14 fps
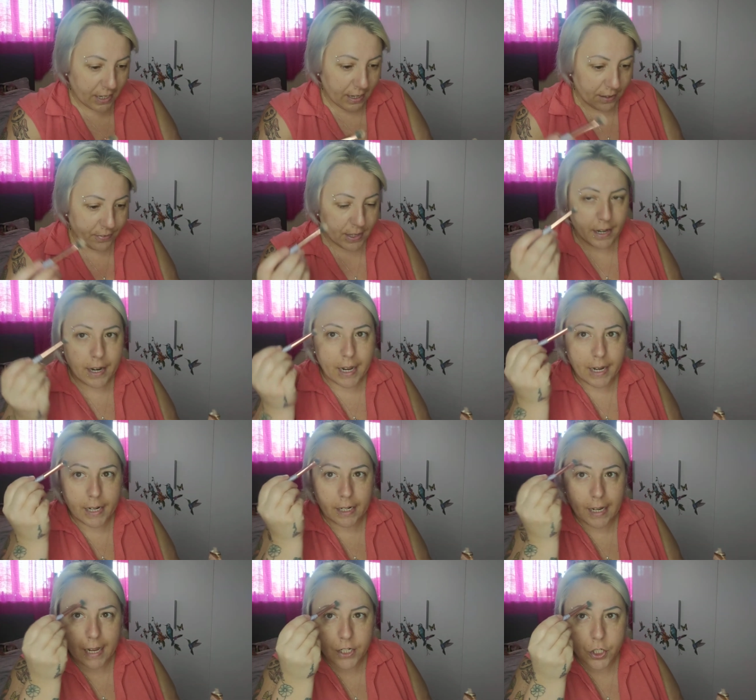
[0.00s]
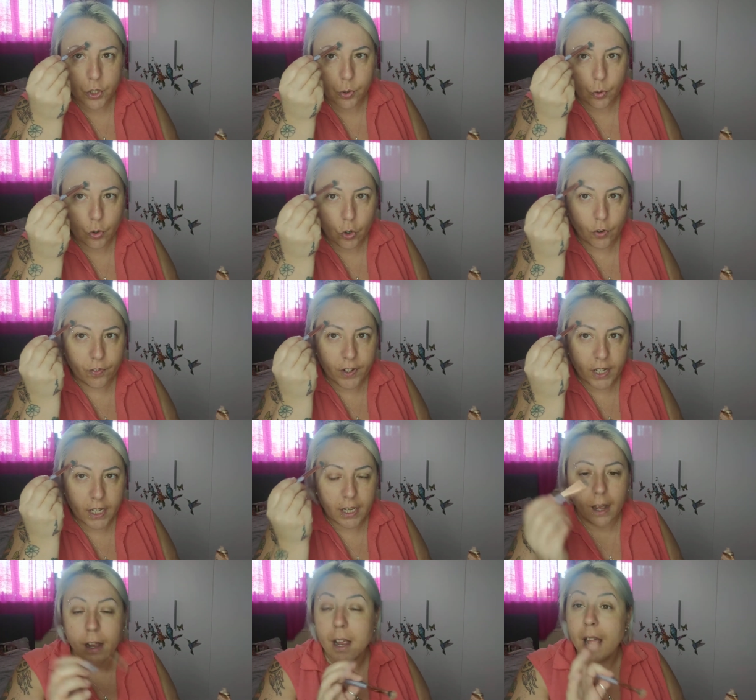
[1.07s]
And then I like to cover
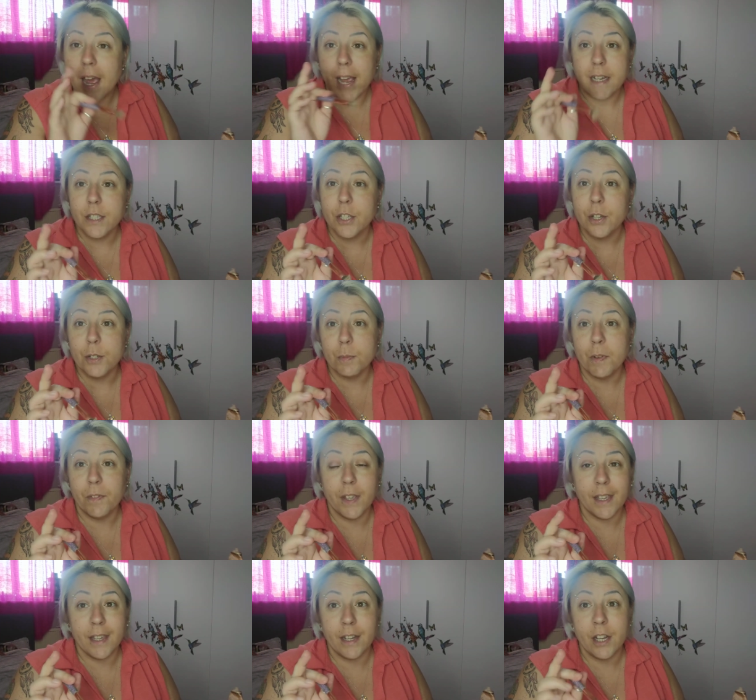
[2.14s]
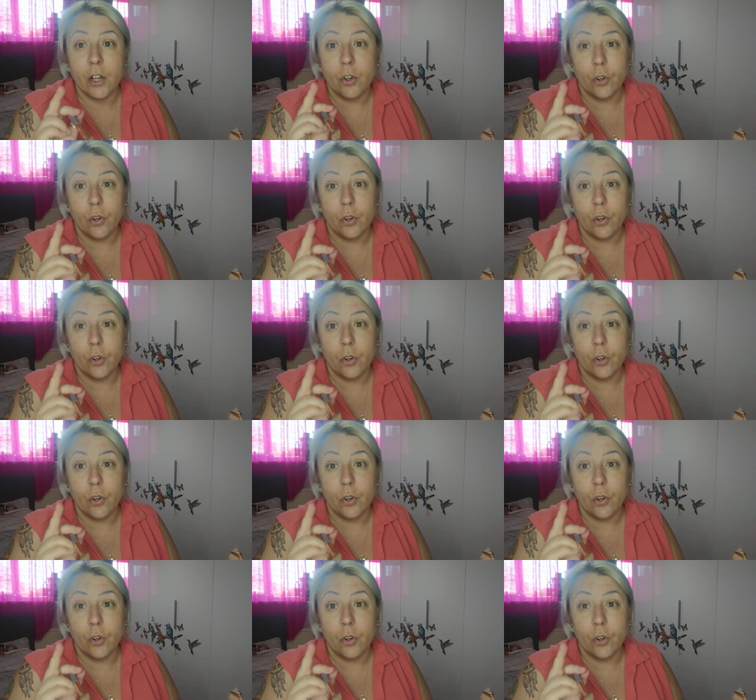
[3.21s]
here. Excuse me if you can hear